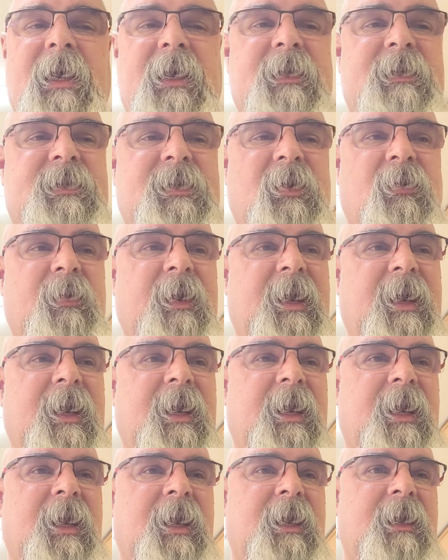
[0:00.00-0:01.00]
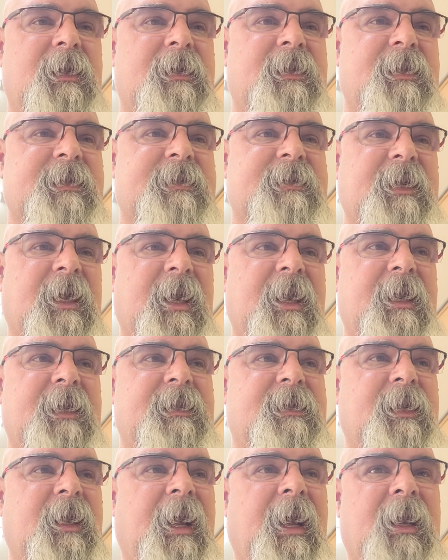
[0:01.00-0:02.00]
until we
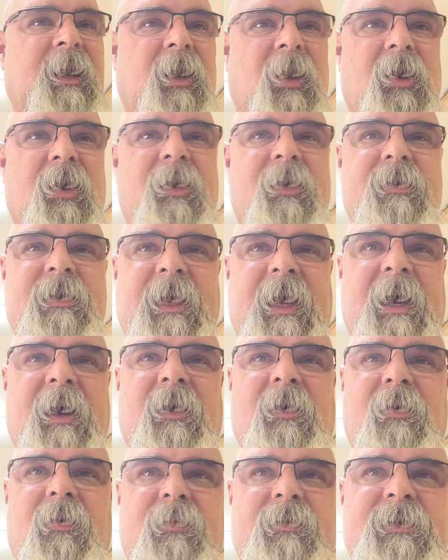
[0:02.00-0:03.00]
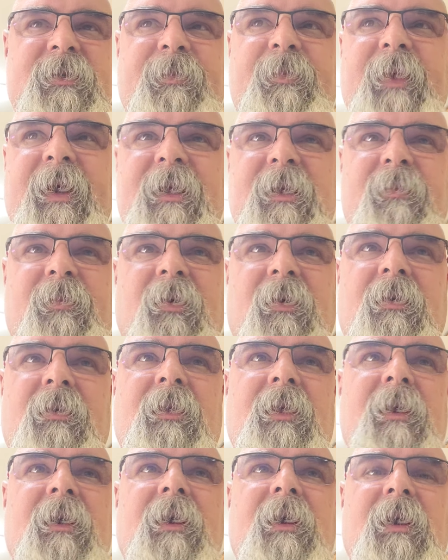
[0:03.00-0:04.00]
decided and learned how
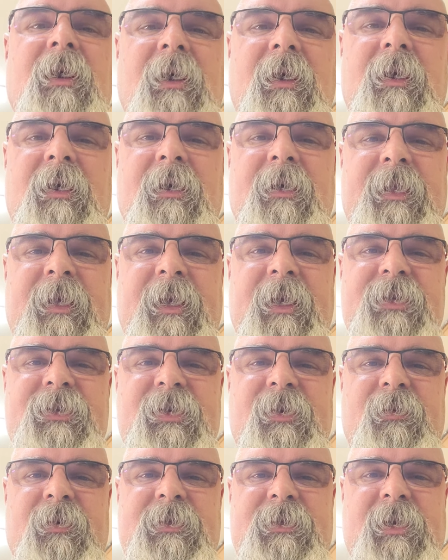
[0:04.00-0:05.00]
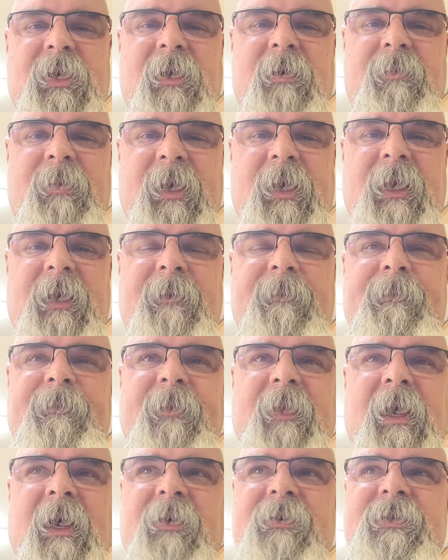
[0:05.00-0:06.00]
dependable the engine was going to be,
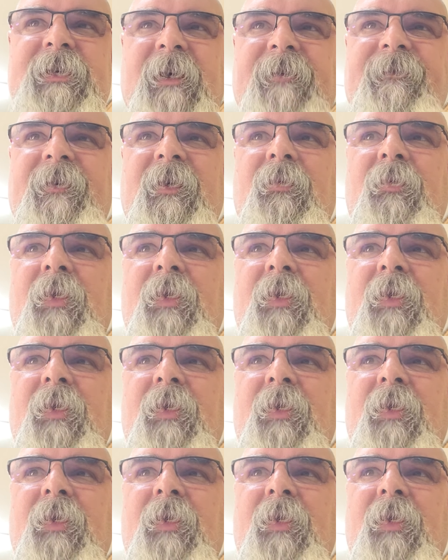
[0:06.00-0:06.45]
how tough it